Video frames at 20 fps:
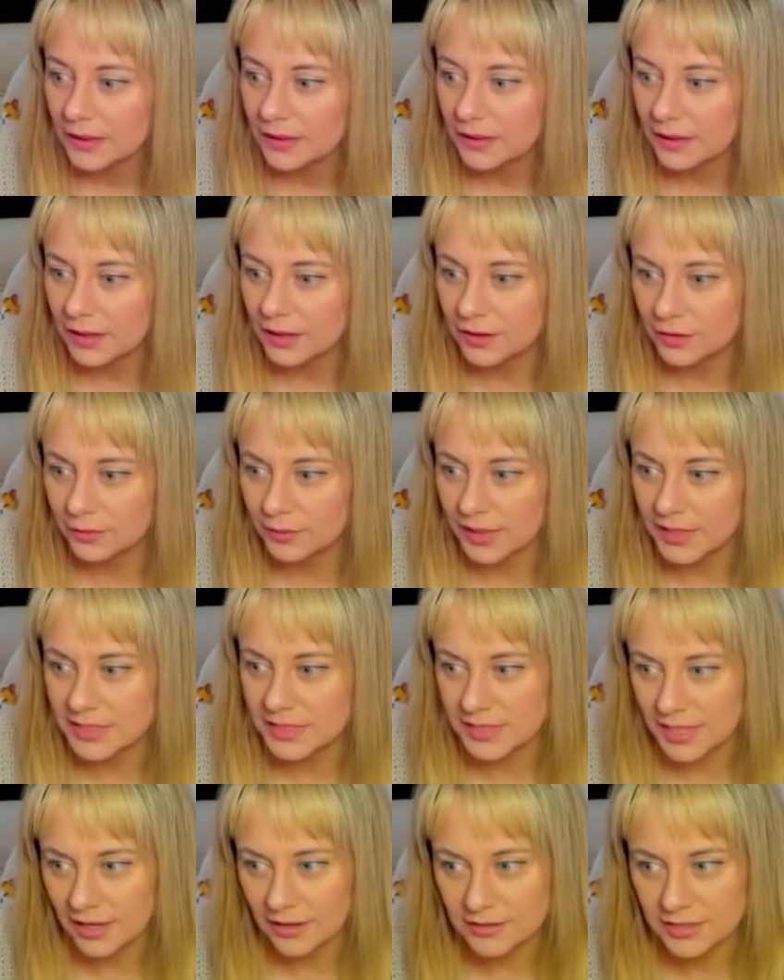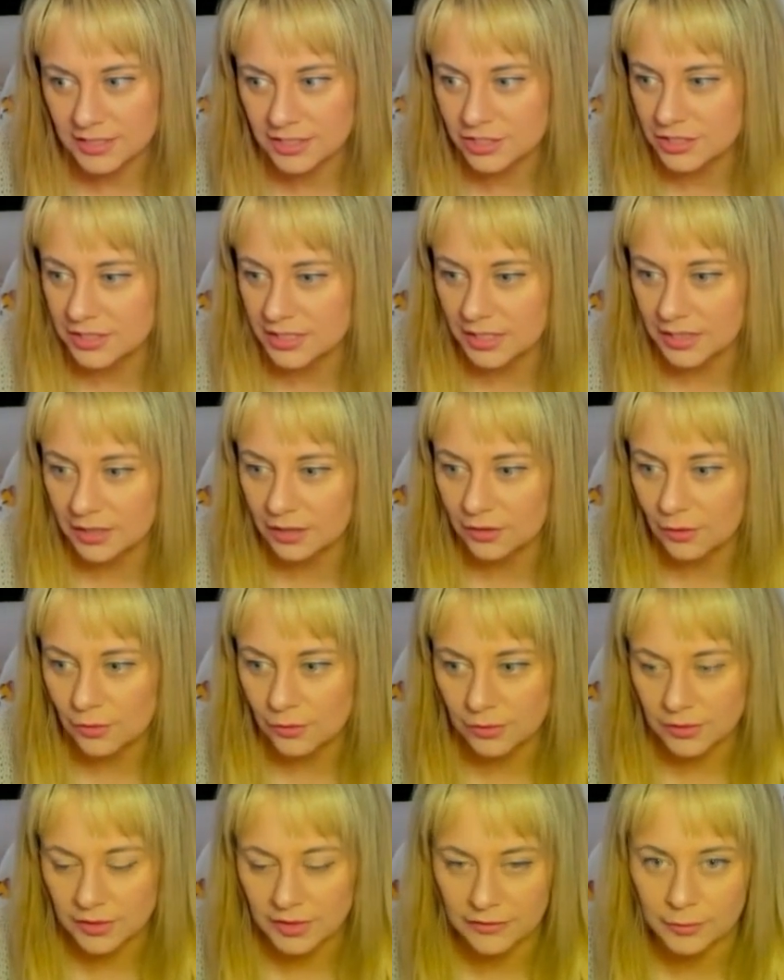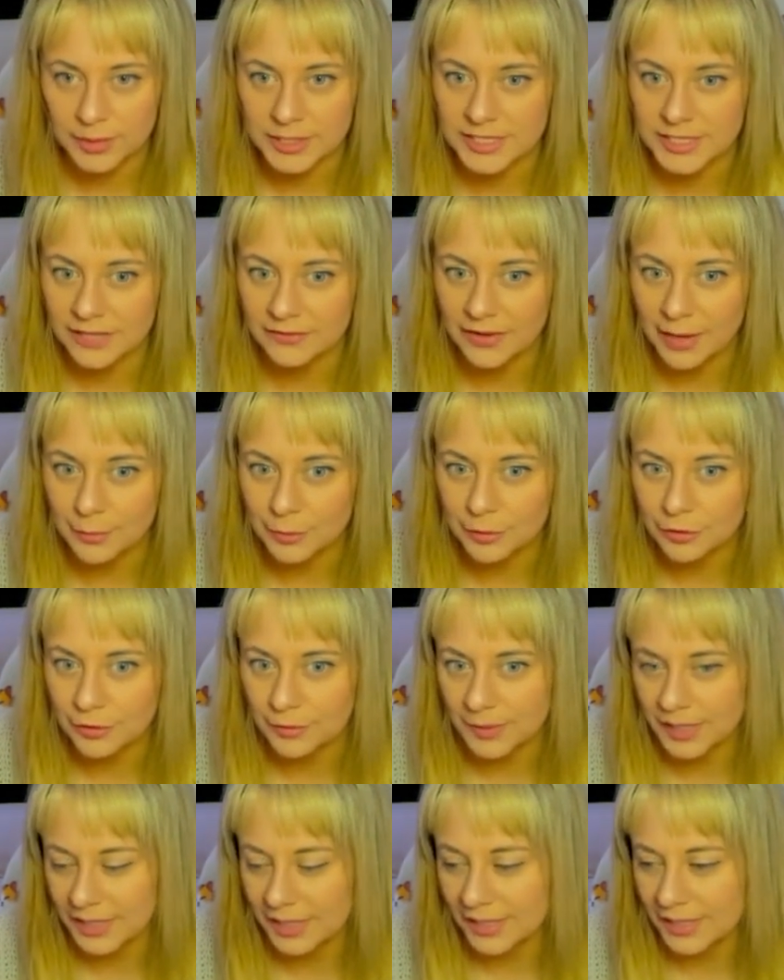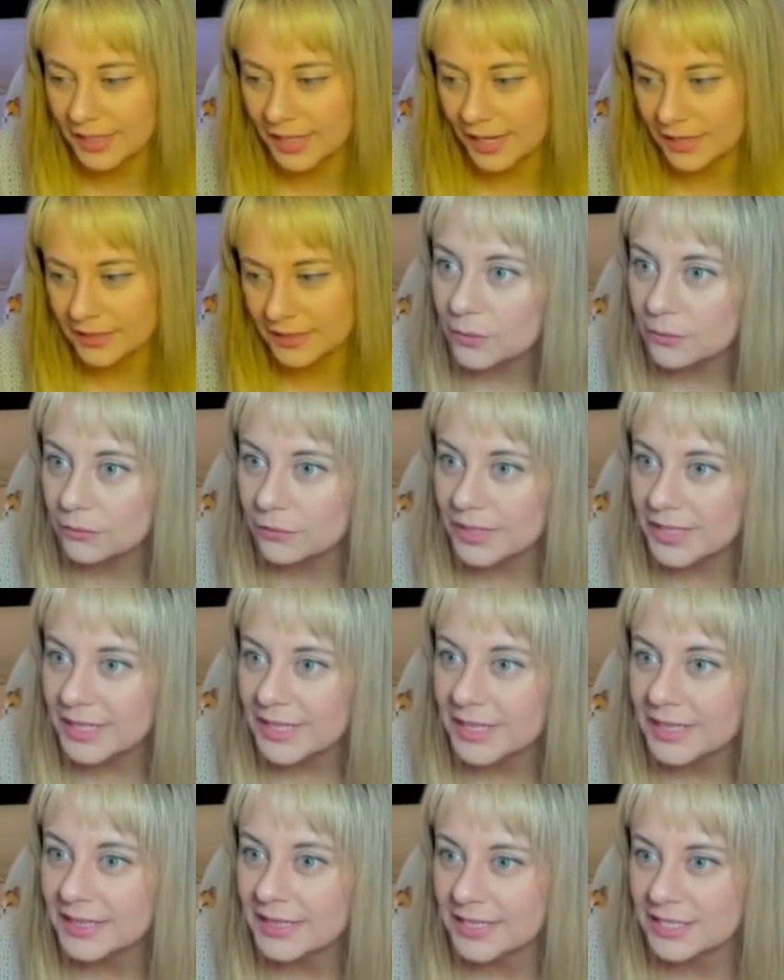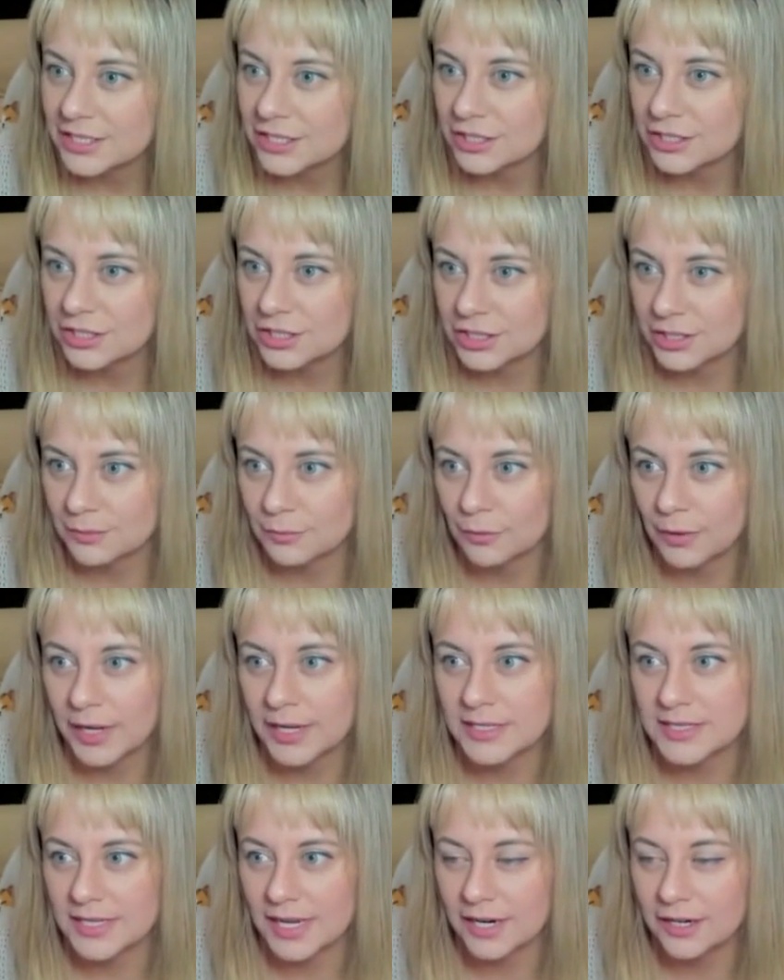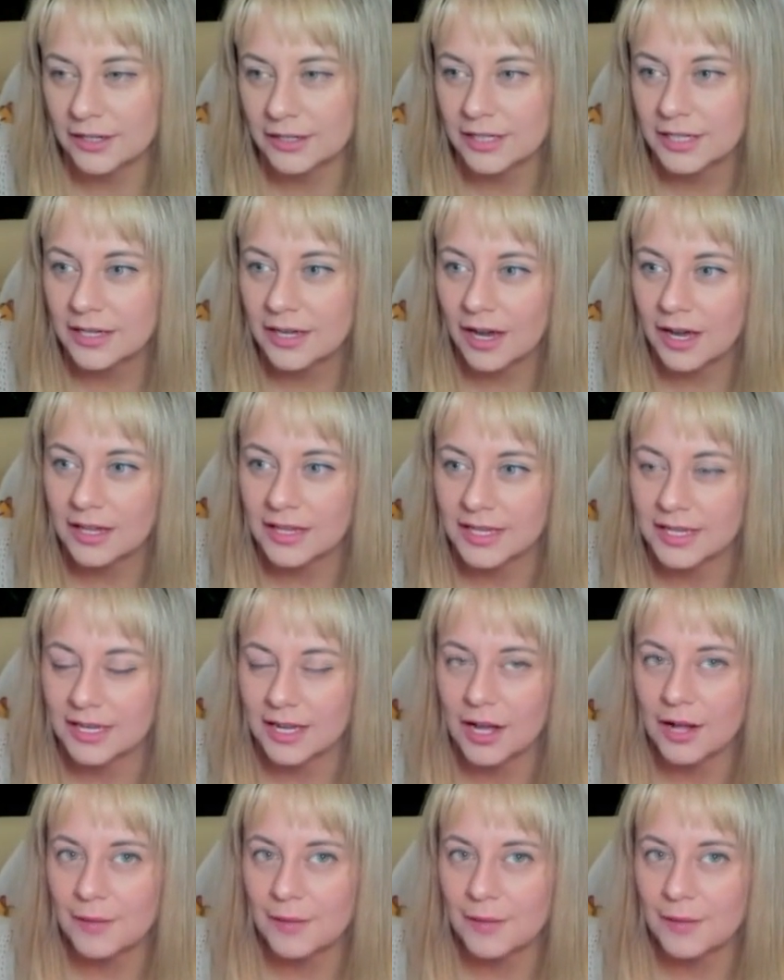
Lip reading: Otherwise, the house is just gonna get cold and everybody's gonna have hypothermia again. Relationship-wise, I already got like